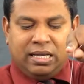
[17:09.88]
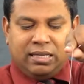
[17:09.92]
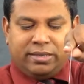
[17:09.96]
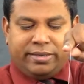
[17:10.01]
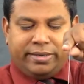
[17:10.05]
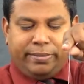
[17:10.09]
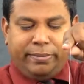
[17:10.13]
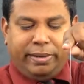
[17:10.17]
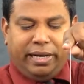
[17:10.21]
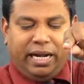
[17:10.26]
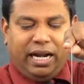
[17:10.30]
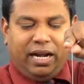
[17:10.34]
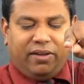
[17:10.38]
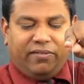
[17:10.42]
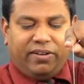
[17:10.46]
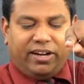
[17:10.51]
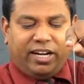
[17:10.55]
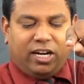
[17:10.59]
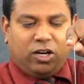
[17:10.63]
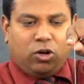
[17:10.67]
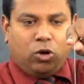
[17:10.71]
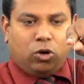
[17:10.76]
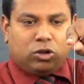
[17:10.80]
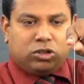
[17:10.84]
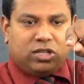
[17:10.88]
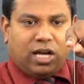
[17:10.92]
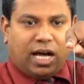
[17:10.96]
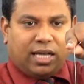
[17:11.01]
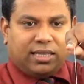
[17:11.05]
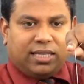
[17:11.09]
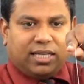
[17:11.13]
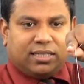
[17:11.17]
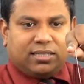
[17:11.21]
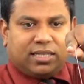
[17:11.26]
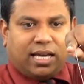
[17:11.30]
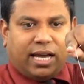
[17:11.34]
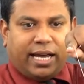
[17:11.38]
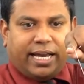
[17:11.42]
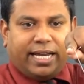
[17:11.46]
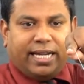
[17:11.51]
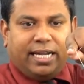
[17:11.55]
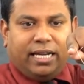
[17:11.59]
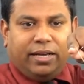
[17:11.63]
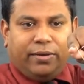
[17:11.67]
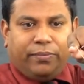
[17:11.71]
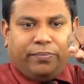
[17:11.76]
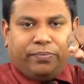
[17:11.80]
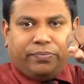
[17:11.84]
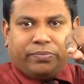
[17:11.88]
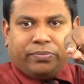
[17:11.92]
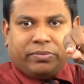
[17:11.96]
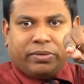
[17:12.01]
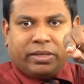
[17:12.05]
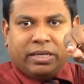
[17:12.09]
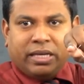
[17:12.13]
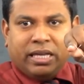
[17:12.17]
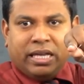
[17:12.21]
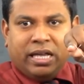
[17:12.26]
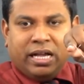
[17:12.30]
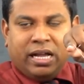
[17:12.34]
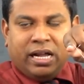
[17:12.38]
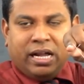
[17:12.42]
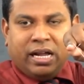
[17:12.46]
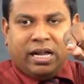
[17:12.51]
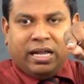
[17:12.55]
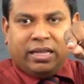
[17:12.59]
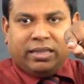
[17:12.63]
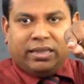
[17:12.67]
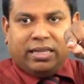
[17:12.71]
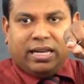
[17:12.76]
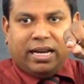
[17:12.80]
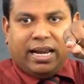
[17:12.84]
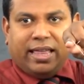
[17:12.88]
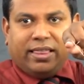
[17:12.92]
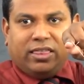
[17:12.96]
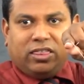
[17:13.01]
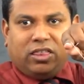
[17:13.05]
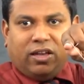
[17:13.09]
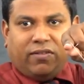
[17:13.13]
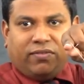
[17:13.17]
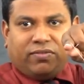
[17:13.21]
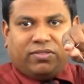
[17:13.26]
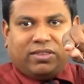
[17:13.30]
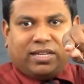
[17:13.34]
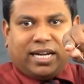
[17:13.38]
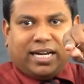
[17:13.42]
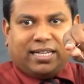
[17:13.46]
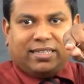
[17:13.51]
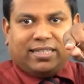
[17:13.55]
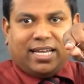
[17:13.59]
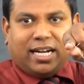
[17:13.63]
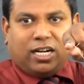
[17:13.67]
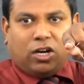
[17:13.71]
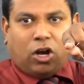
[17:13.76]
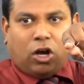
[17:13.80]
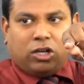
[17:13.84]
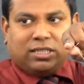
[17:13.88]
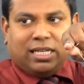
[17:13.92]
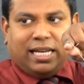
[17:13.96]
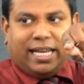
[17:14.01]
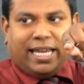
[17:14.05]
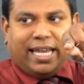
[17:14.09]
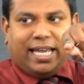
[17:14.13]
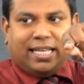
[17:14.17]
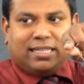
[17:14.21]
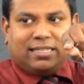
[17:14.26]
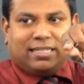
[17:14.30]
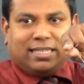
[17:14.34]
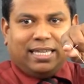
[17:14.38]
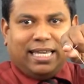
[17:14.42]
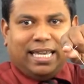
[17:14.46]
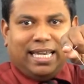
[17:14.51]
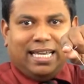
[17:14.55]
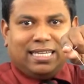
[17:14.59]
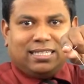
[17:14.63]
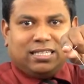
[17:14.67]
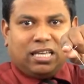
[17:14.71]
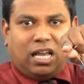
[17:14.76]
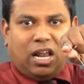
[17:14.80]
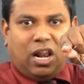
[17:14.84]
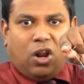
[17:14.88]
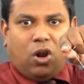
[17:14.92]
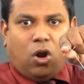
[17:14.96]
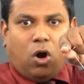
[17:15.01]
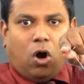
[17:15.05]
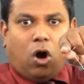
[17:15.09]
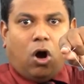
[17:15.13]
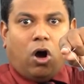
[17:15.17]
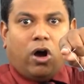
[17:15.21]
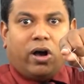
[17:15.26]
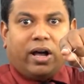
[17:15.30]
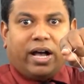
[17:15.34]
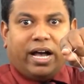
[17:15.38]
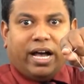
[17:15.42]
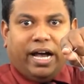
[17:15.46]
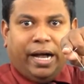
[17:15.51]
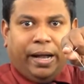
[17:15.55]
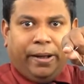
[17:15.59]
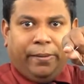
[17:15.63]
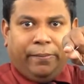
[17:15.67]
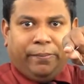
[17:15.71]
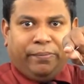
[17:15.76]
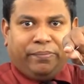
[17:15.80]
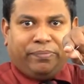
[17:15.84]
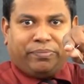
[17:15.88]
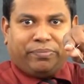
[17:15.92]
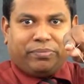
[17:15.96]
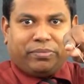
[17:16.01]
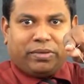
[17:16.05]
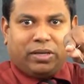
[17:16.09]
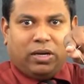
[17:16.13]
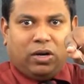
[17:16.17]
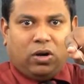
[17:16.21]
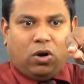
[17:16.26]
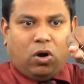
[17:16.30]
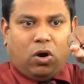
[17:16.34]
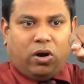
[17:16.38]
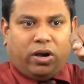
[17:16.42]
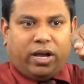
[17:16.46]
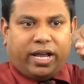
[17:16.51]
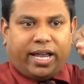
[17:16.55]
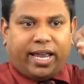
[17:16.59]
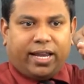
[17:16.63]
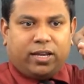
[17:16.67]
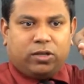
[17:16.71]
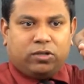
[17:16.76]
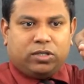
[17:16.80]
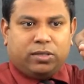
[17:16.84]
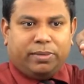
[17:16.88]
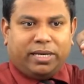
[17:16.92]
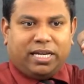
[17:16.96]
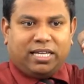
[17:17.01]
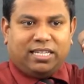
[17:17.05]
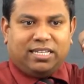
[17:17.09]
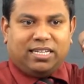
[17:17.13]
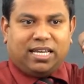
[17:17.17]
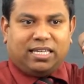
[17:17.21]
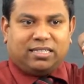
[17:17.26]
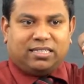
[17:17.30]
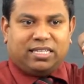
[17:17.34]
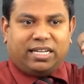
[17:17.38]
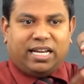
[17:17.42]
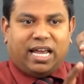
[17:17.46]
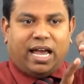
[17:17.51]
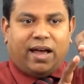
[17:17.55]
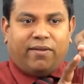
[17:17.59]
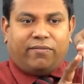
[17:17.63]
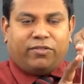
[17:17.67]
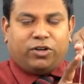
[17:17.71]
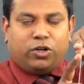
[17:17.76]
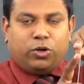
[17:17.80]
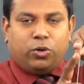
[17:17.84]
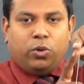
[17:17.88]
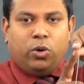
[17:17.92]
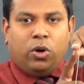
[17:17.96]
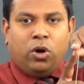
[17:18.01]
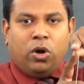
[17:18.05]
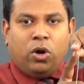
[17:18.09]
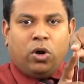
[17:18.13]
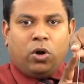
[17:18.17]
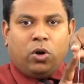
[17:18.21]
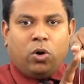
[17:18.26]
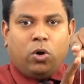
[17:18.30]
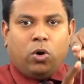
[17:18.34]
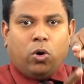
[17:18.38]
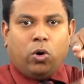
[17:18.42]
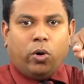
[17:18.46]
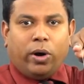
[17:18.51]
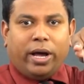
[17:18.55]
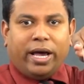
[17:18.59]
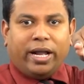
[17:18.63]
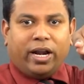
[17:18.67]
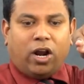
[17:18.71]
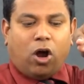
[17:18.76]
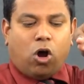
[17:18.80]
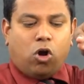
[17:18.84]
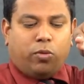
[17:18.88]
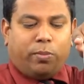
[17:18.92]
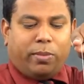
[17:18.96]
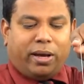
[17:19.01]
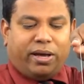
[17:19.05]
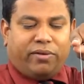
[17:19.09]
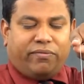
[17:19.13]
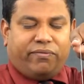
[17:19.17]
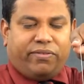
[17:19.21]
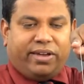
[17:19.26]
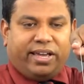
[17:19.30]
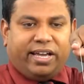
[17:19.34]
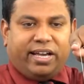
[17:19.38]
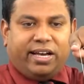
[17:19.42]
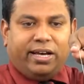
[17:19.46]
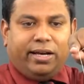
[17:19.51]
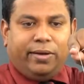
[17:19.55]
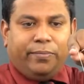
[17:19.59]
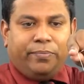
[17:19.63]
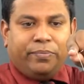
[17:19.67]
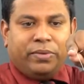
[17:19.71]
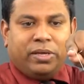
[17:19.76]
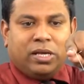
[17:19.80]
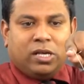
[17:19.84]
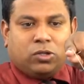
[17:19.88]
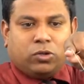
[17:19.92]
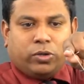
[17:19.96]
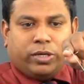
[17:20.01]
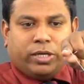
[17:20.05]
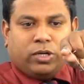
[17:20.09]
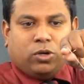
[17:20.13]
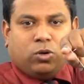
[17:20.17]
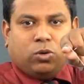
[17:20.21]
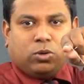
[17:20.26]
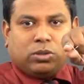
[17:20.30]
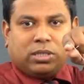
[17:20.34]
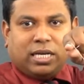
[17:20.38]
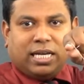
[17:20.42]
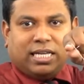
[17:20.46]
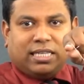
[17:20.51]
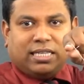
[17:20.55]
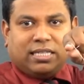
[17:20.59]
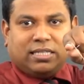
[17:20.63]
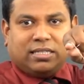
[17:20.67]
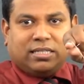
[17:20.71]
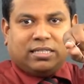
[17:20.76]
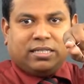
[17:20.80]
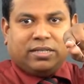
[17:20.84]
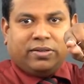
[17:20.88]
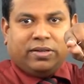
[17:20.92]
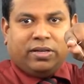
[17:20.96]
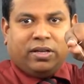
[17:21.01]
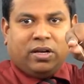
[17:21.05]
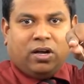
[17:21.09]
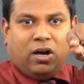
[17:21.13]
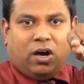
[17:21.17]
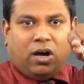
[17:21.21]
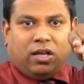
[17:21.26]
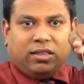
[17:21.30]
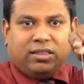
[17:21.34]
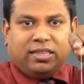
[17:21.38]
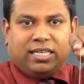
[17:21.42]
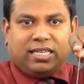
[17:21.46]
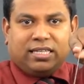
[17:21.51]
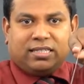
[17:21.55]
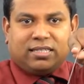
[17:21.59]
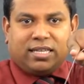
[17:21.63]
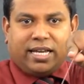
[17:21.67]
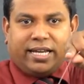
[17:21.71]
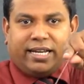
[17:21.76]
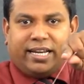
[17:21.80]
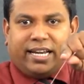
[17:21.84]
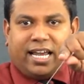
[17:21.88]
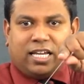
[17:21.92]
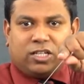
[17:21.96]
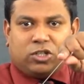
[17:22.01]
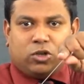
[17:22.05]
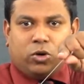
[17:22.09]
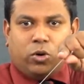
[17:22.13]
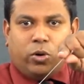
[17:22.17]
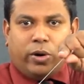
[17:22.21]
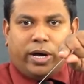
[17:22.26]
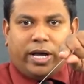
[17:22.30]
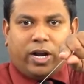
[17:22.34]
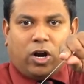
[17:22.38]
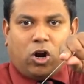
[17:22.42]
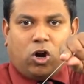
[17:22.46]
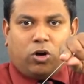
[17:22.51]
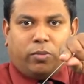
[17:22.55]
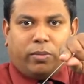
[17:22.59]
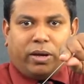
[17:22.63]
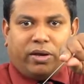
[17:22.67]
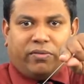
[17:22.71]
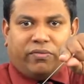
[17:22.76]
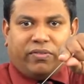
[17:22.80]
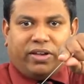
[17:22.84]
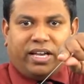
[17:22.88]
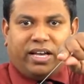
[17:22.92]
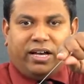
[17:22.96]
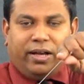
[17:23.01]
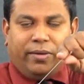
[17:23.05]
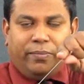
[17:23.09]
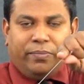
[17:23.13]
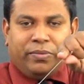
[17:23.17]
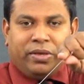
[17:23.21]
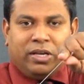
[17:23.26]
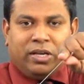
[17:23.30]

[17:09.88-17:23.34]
Similarly, when it goes to the other side, the length of thread that oscillates is longer. Can you see? Because it doesn't have to go around my finger, so it goes like this. On this side, it has to go around my finger,